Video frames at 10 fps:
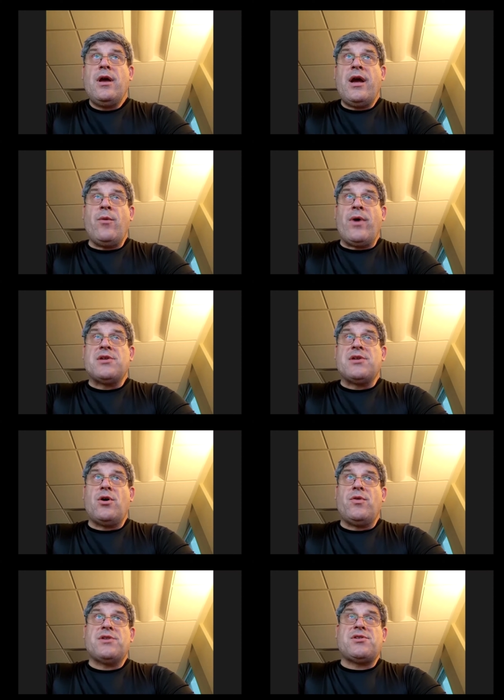Anyway,
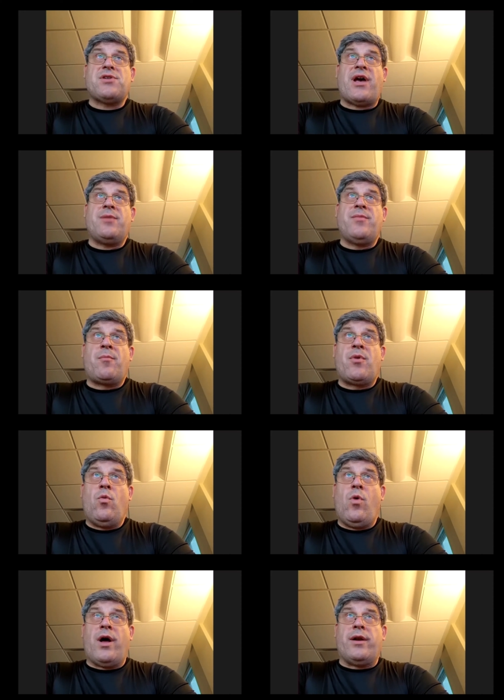so this is item number
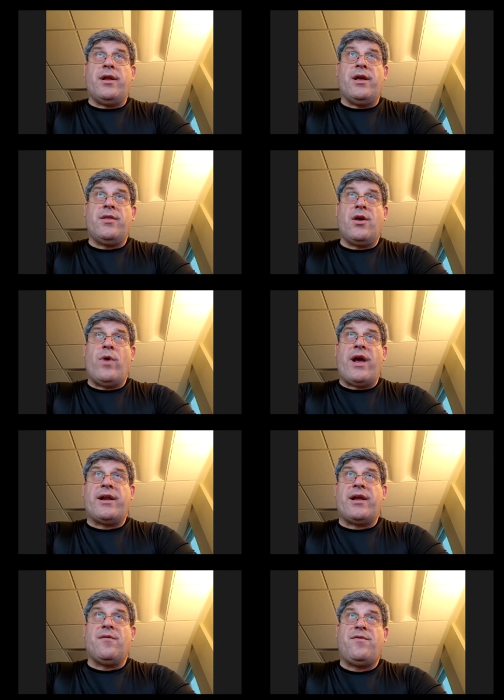one in the
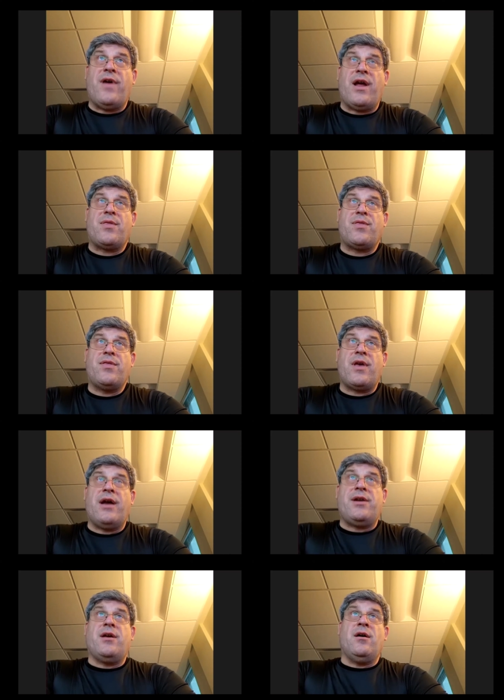awakening of faith, the
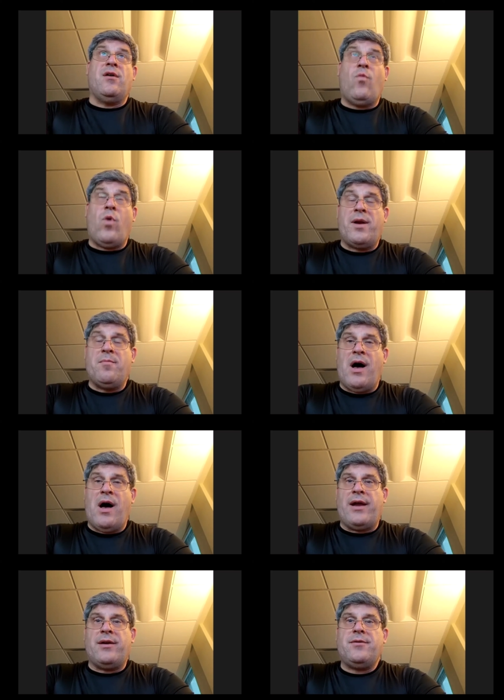idea of one
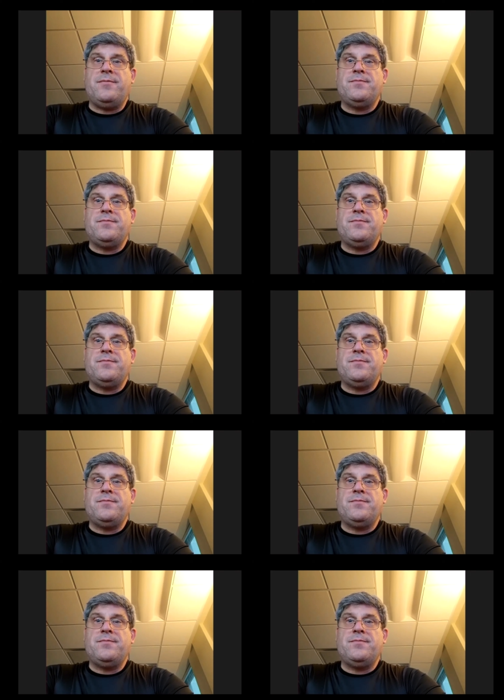mind.